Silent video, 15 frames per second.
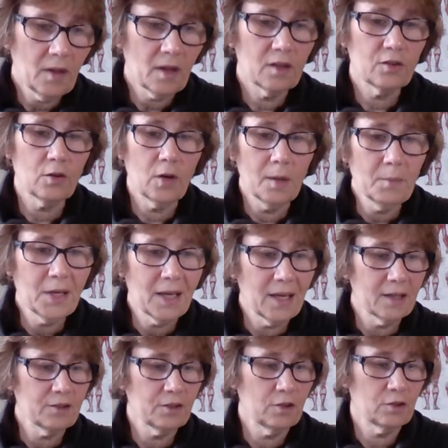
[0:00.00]
So I'm going to
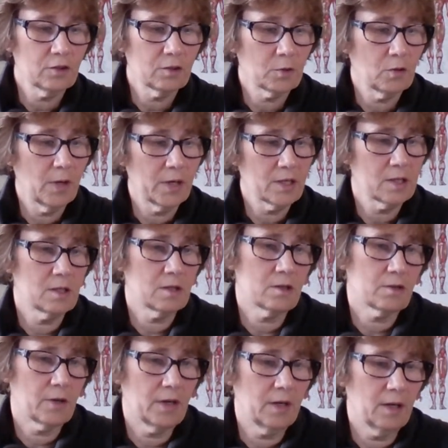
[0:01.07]
ask you some
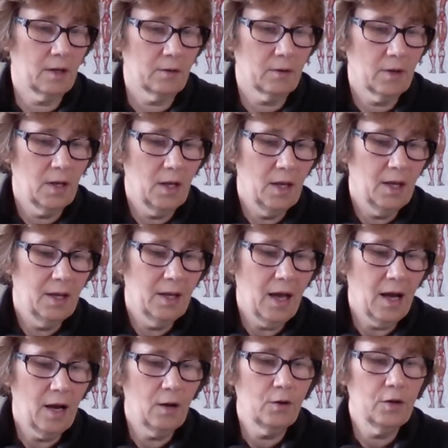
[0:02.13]
questions right now.
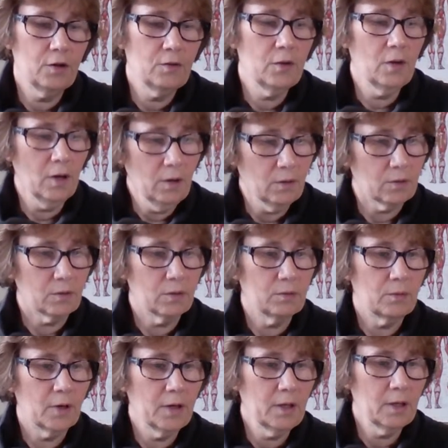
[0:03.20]
How do you know,
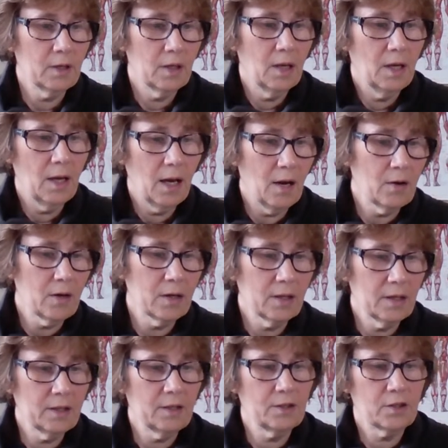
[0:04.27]
right? How can
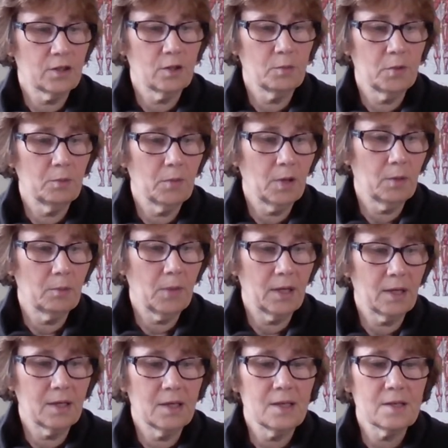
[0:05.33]
I determine my
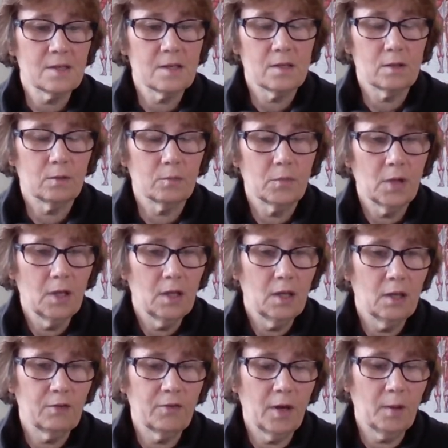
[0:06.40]
magnesium
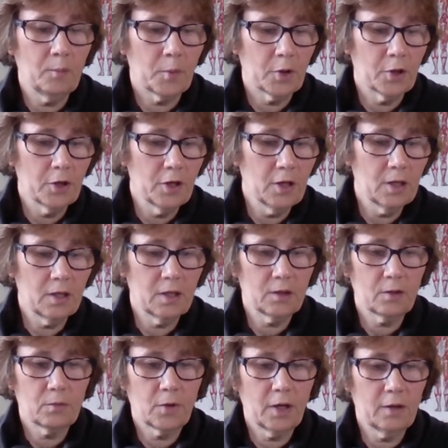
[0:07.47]
if I'm burning it at
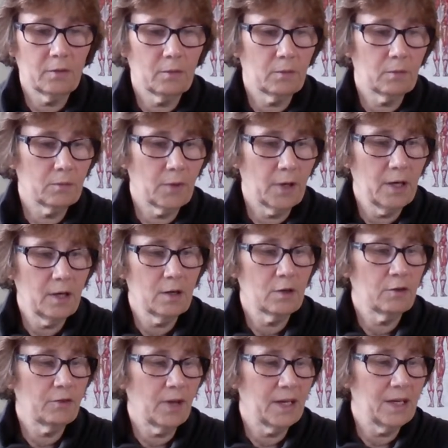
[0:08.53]
the right rate or
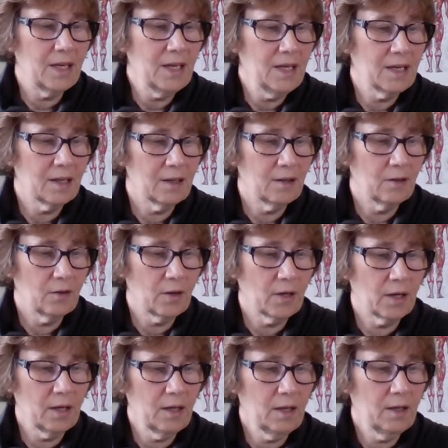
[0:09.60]
if I need it?
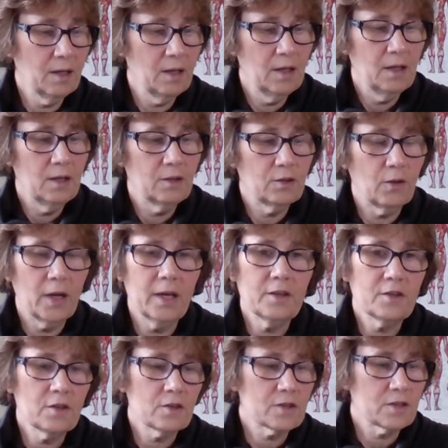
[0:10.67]
Okay. So
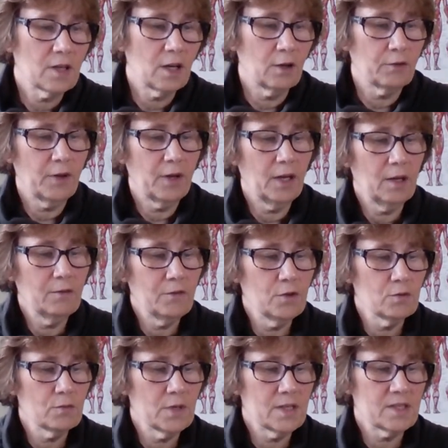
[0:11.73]
ask yourself, have
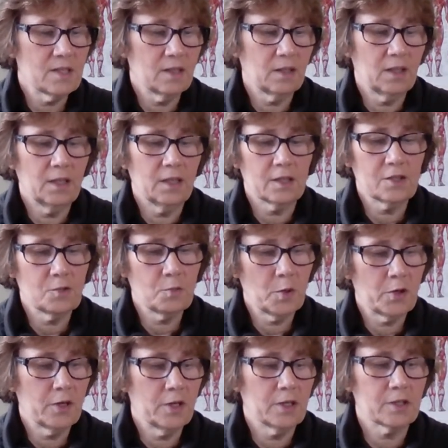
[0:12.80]
you recently
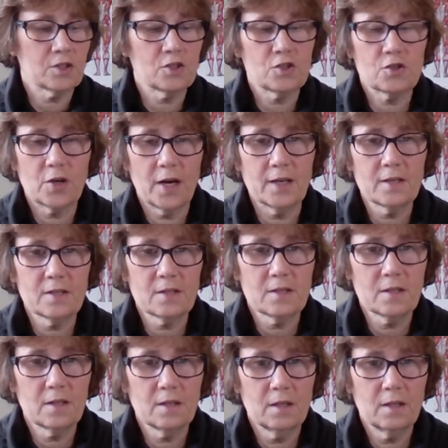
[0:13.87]
experienced stress,